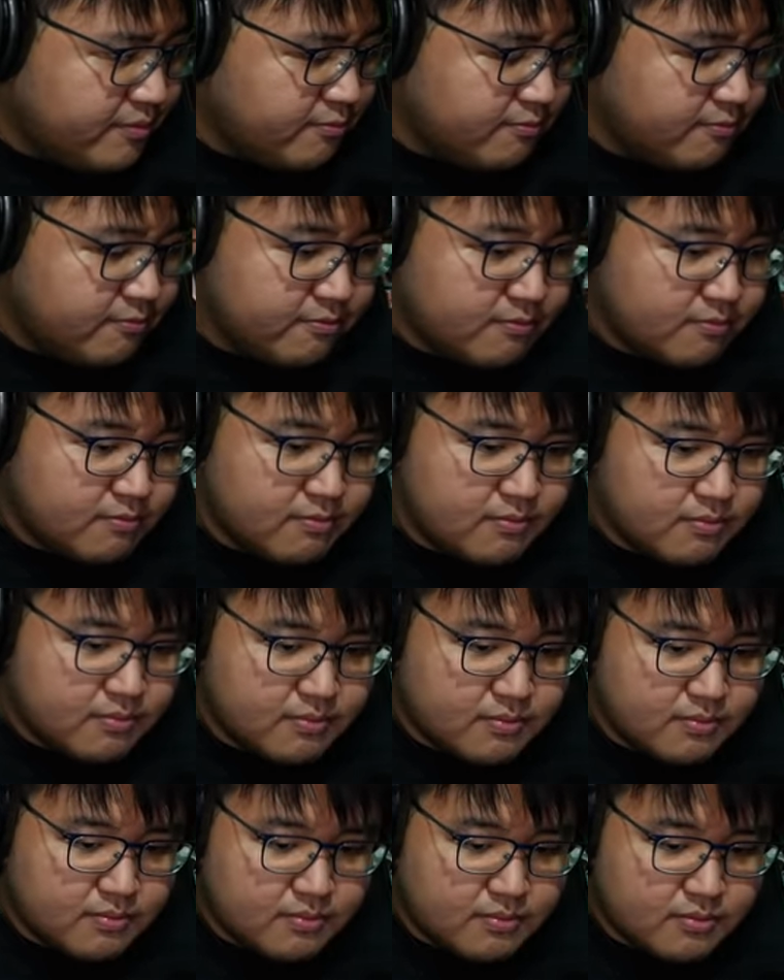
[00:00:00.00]

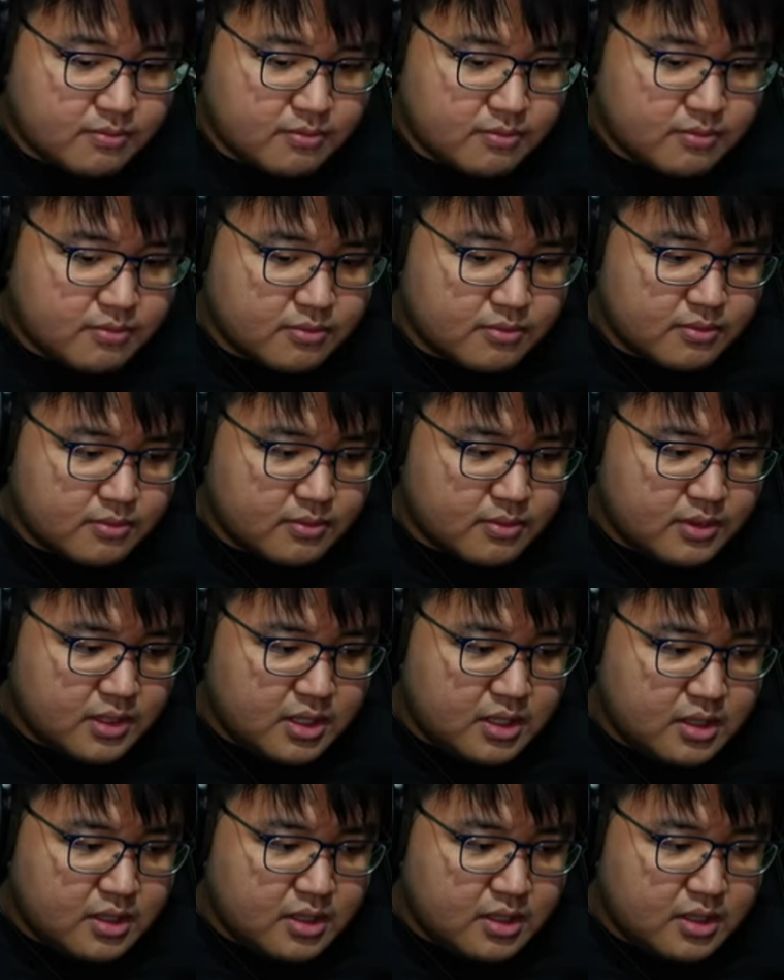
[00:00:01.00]
[no speech]